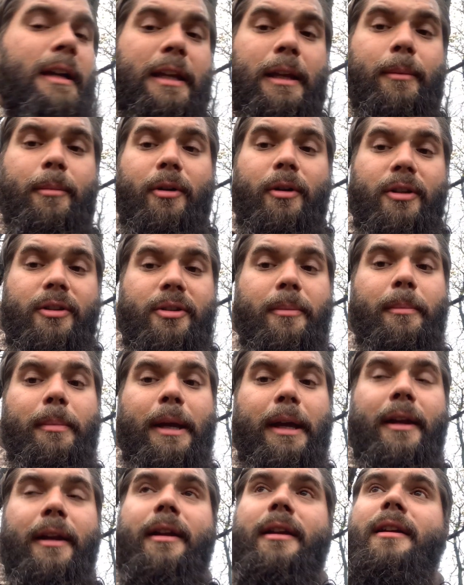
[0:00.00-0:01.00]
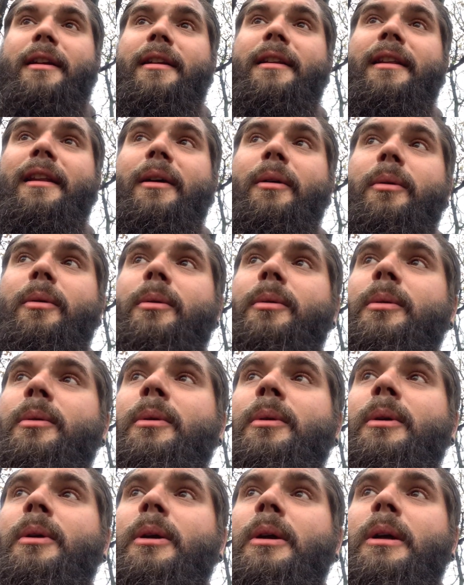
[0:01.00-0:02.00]
came across a bed that
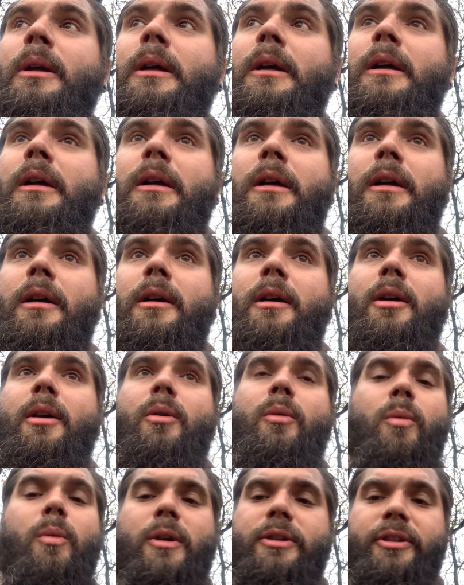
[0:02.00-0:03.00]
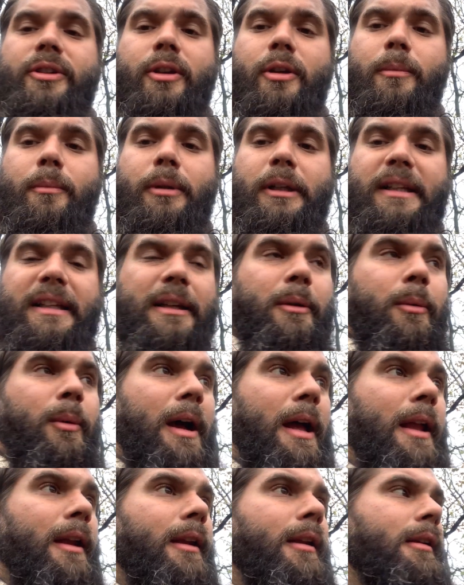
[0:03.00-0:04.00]
wasn't completely
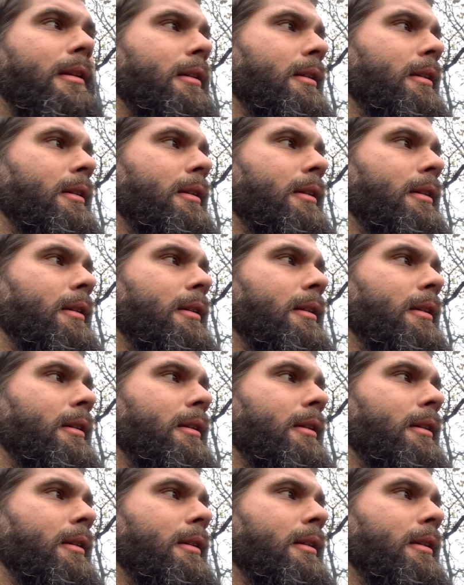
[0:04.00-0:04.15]
wet.